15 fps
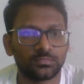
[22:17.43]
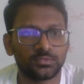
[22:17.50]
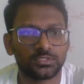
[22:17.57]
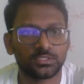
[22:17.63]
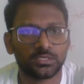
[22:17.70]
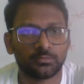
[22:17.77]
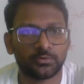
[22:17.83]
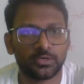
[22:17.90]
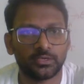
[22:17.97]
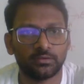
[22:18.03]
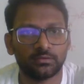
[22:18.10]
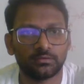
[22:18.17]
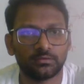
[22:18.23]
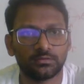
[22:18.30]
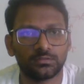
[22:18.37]

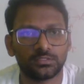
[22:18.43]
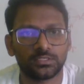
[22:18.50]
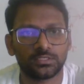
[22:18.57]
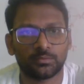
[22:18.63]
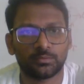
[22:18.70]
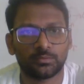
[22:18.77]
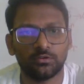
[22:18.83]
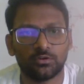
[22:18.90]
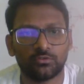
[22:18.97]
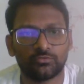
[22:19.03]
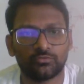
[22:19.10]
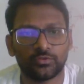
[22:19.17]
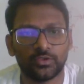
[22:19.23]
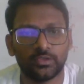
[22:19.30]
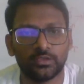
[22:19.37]
summary
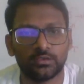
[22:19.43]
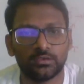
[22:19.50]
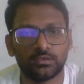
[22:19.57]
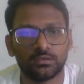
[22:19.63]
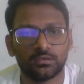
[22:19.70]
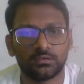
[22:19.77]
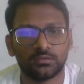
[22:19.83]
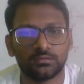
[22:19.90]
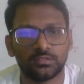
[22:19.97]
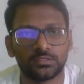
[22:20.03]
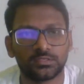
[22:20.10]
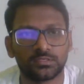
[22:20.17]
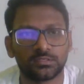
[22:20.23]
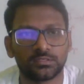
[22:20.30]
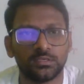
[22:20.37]
of
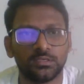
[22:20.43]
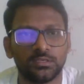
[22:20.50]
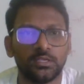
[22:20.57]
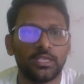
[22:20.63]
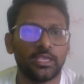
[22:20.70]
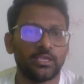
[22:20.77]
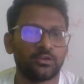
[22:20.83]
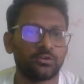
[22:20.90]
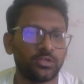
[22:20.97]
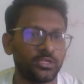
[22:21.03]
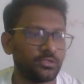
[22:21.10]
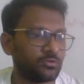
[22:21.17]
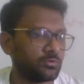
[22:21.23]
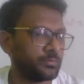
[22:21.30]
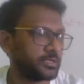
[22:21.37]
this
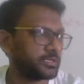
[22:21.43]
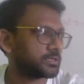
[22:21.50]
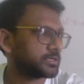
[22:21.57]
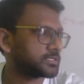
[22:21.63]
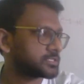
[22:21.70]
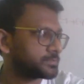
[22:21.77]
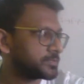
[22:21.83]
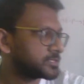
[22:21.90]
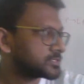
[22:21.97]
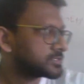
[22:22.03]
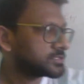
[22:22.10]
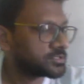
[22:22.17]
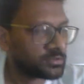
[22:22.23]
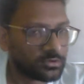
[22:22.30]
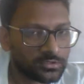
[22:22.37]
aerobic
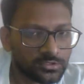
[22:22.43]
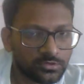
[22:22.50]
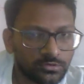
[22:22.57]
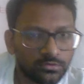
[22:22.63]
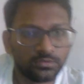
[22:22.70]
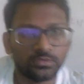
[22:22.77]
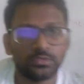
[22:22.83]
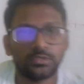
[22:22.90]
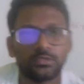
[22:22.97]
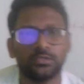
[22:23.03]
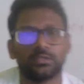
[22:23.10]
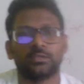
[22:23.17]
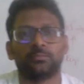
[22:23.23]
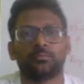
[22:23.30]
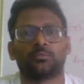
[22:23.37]
respiration is also
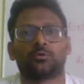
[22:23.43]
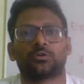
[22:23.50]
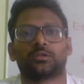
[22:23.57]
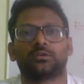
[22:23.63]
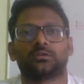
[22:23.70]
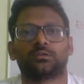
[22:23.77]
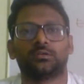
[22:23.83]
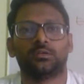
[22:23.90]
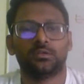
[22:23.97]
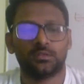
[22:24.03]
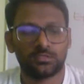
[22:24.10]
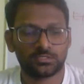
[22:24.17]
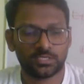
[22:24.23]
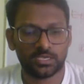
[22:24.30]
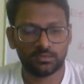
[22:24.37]
important.
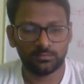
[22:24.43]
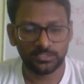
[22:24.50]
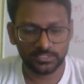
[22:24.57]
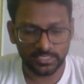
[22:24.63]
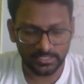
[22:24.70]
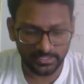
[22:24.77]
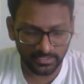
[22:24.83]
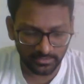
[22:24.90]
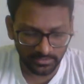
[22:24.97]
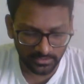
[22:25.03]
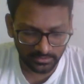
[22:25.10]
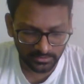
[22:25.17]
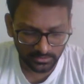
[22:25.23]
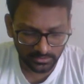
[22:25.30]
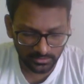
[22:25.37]
So I'll be sending
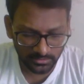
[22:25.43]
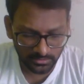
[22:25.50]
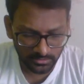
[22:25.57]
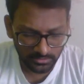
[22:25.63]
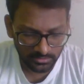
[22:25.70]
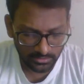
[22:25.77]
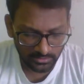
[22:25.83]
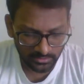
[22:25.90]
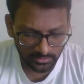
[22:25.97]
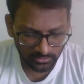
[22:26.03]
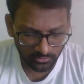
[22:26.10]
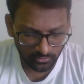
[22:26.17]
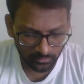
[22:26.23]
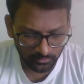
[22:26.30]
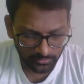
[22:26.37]
that in the
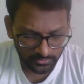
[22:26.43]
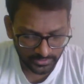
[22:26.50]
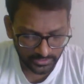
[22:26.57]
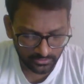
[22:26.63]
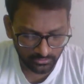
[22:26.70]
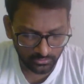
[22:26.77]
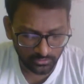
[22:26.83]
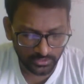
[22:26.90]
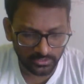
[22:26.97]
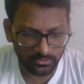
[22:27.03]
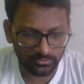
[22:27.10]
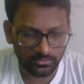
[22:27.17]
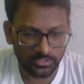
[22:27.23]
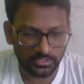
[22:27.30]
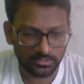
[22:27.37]
group. Try to look
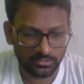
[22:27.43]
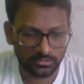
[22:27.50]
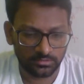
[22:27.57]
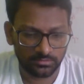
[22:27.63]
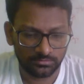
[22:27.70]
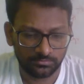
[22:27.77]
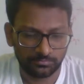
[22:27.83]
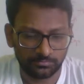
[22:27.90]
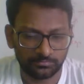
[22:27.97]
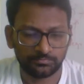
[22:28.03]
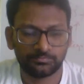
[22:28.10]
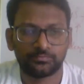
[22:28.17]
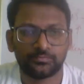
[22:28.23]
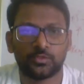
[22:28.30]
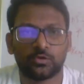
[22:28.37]
into that.
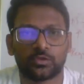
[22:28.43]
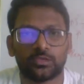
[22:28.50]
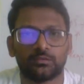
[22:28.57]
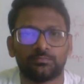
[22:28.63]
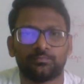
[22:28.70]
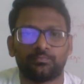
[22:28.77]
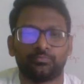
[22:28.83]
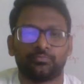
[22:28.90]
Okay.